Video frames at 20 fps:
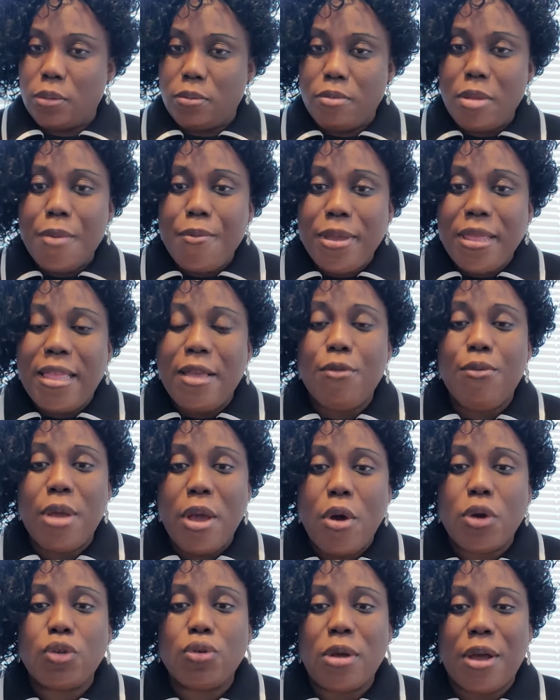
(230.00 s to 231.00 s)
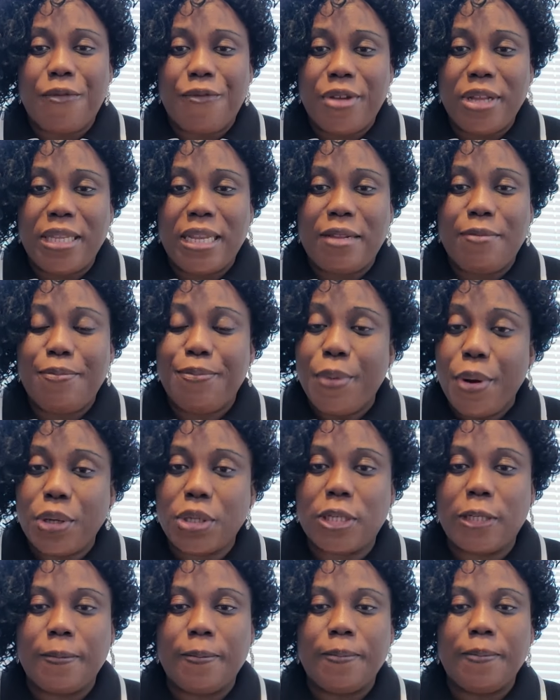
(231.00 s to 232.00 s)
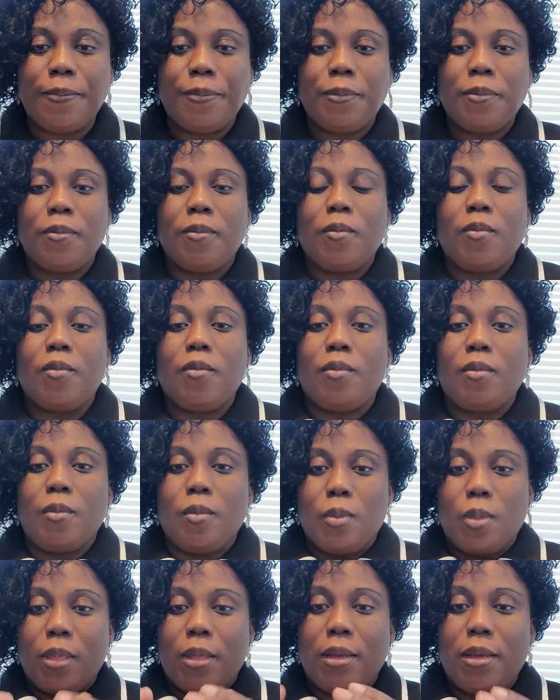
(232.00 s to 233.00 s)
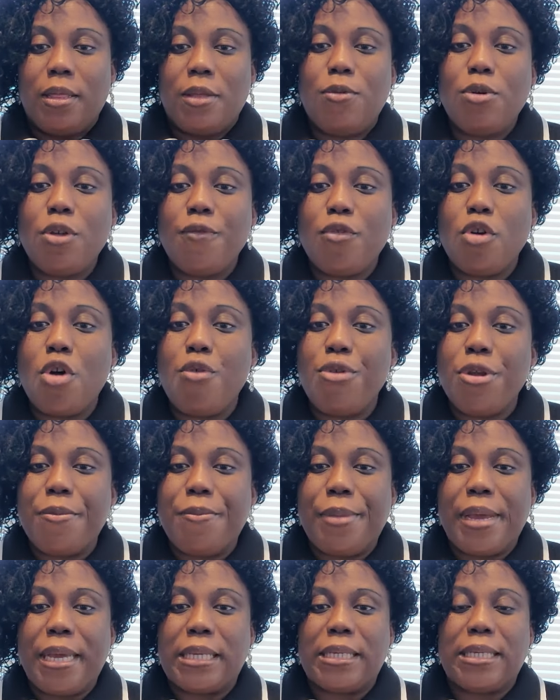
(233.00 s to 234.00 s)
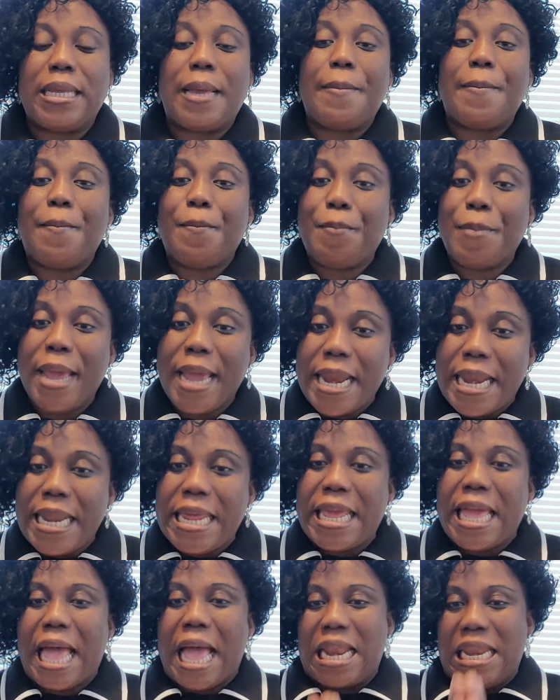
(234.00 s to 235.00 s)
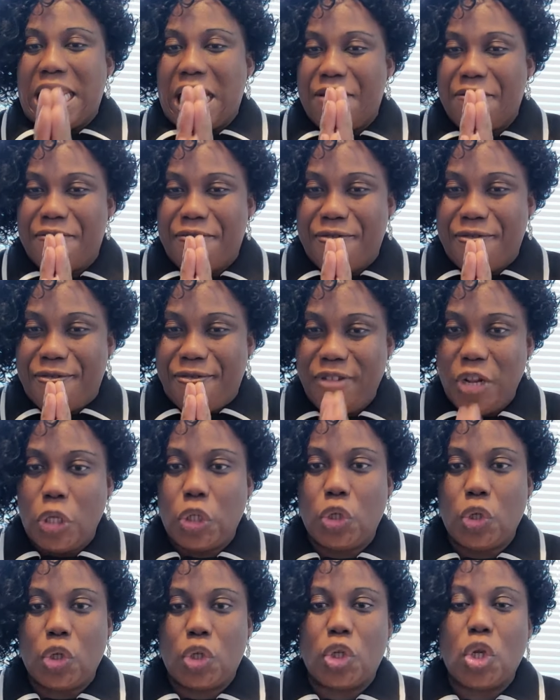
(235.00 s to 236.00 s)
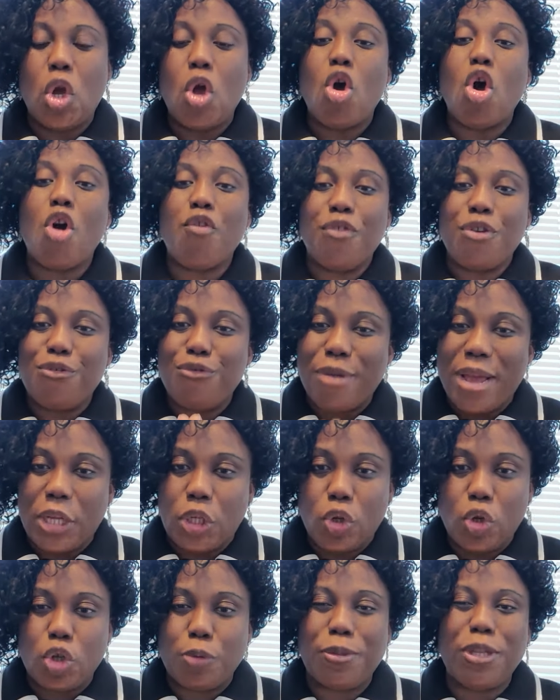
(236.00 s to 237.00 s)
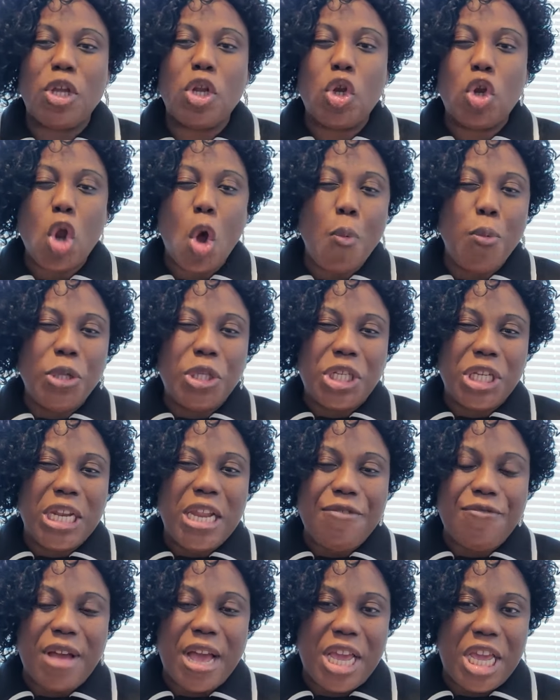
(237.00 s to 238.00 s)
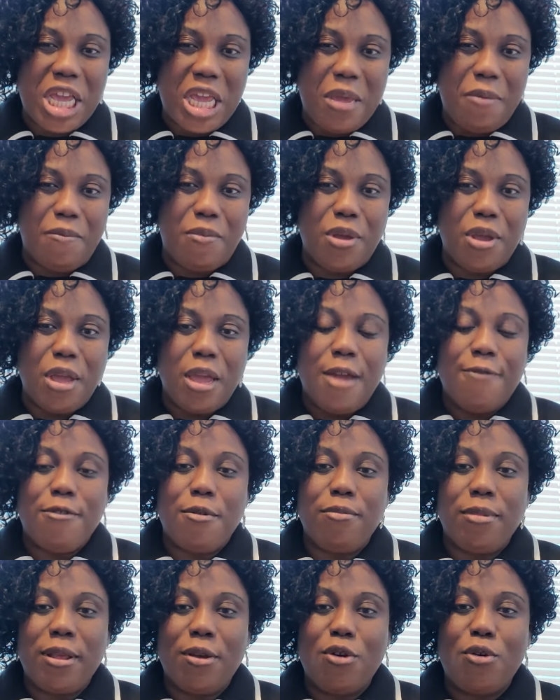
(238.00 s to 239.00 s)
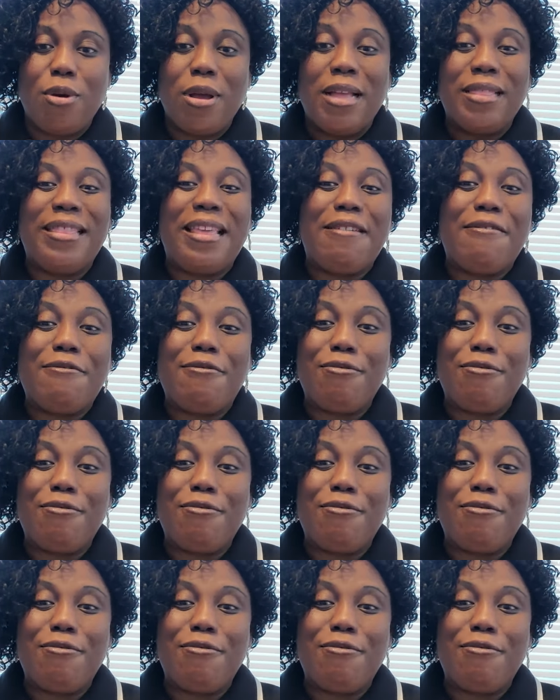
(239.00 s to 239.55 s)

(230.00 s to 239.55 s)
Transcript: maybe they were also affected. But the Word of God remains that many are the afflictions of the righteous, but the Lord will deliver him from them. They're